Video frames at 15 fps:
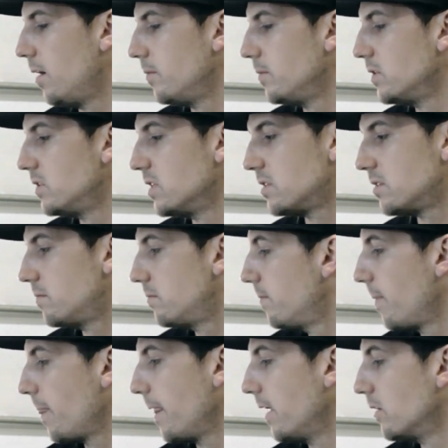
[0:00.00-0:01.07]
You're just
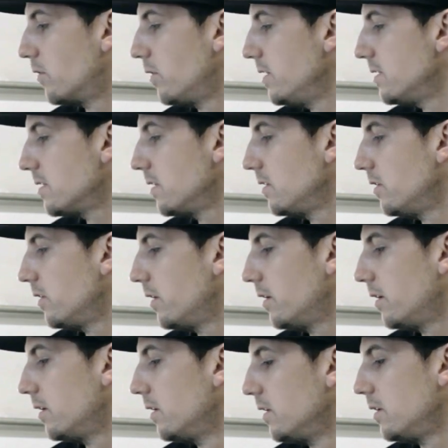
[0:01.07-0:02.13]
increasing
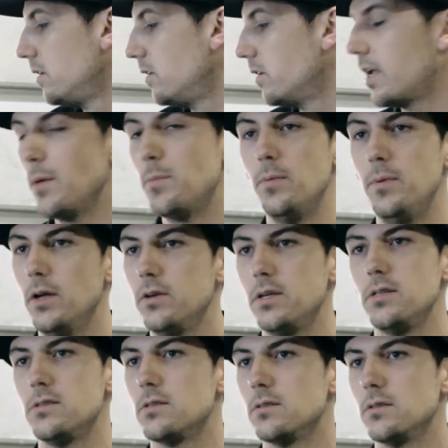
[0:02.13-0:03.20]
your
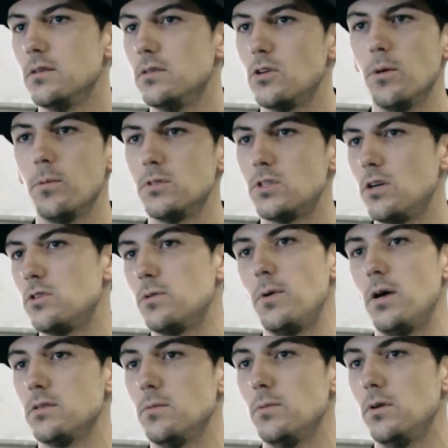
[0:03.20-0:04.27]
capabilities and turbocharger
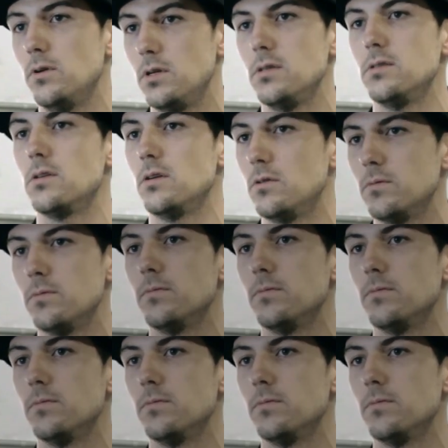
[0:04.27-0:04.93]
possibilities. So.